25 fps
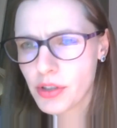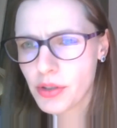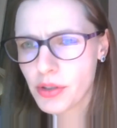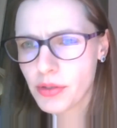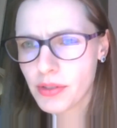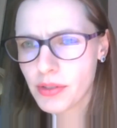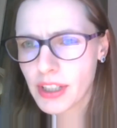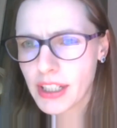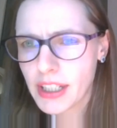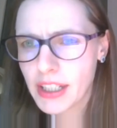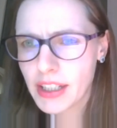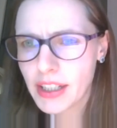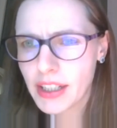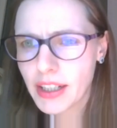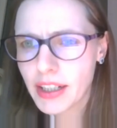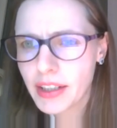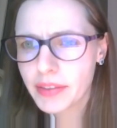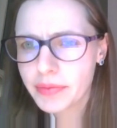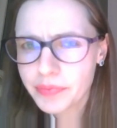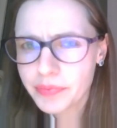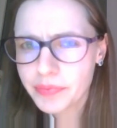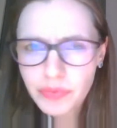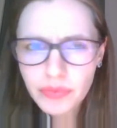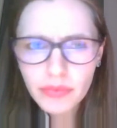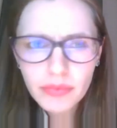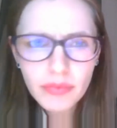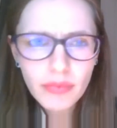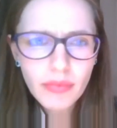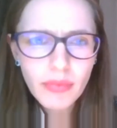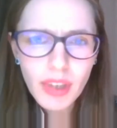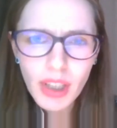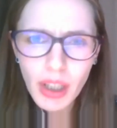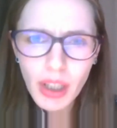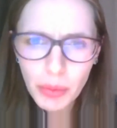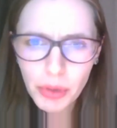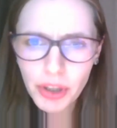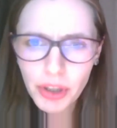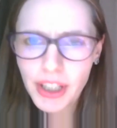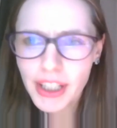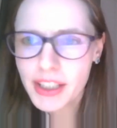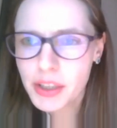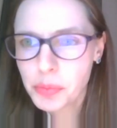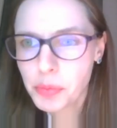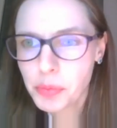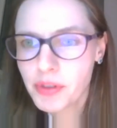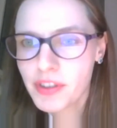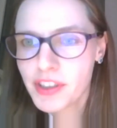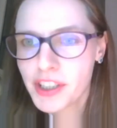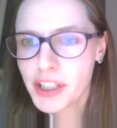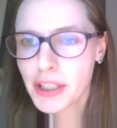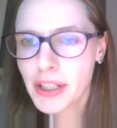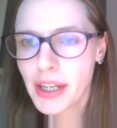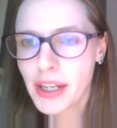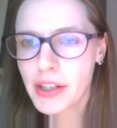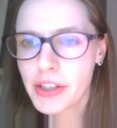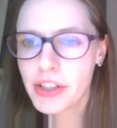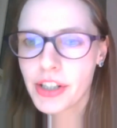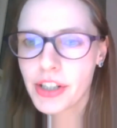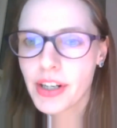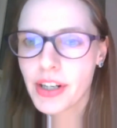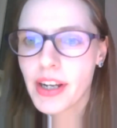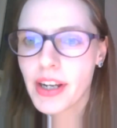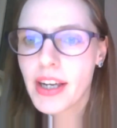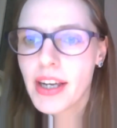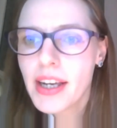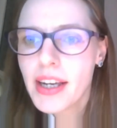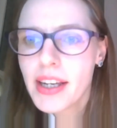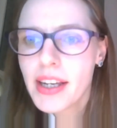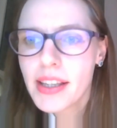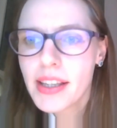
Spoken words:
during Monique's presentation.